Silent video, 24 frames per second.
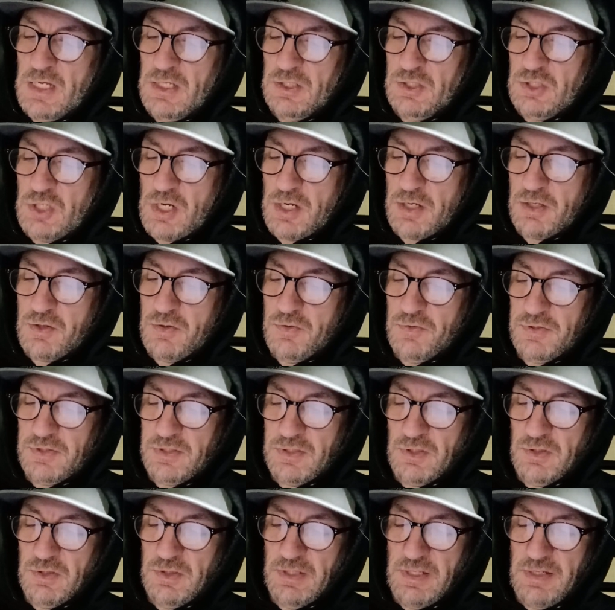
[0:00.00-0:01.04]
Chuck, who
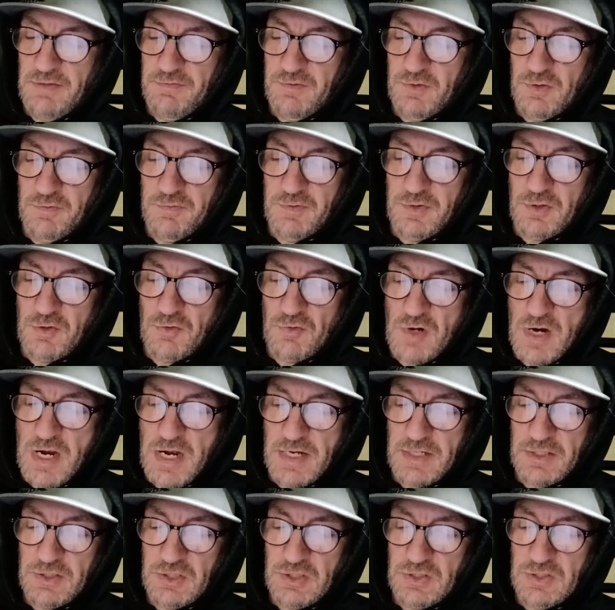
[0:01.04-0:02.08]
still lived over the
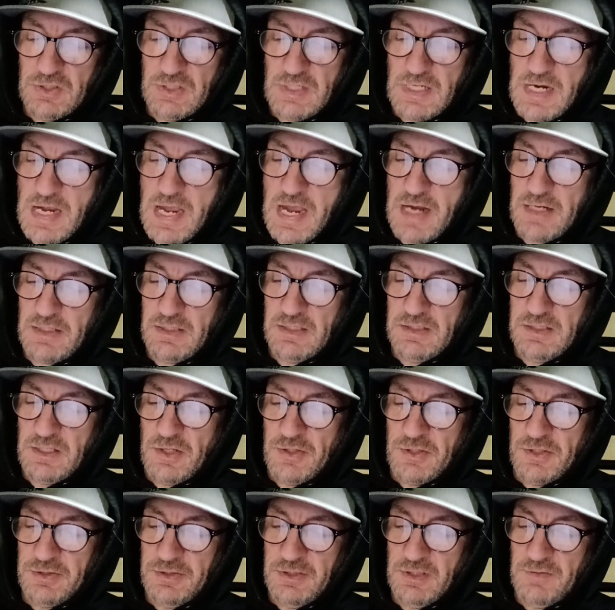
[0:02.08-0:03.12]
garage, had hacked a
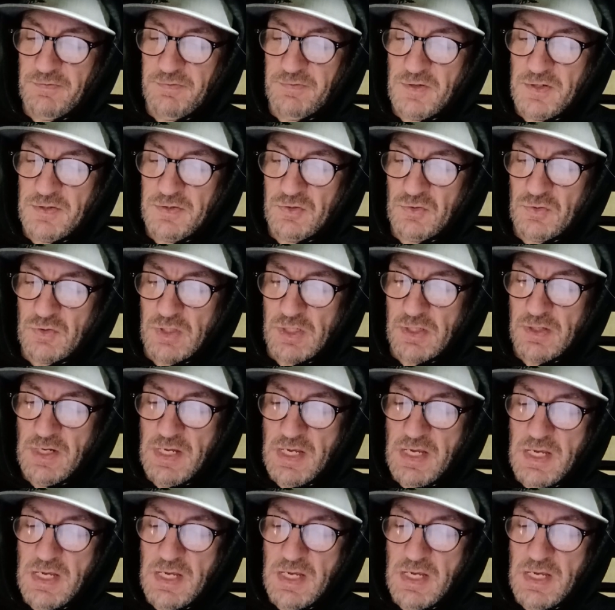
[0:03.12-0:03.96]
tunnel to the front door.